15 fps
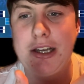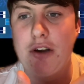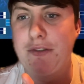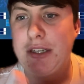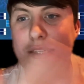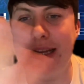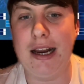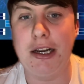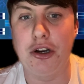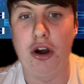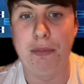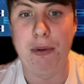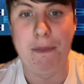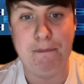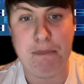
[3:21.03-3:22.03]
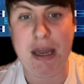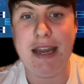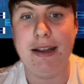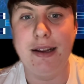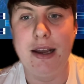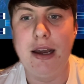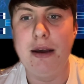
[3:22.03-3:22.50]
Obviously, Danny Noppert
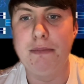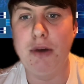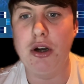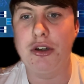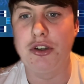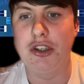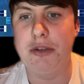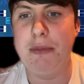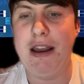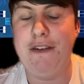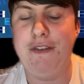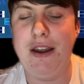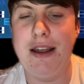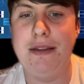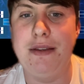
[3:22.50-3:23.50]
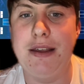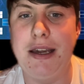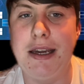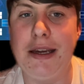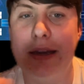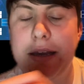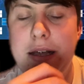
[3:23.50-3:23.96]
beat Michael Smith in
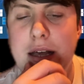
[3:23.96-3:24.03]
the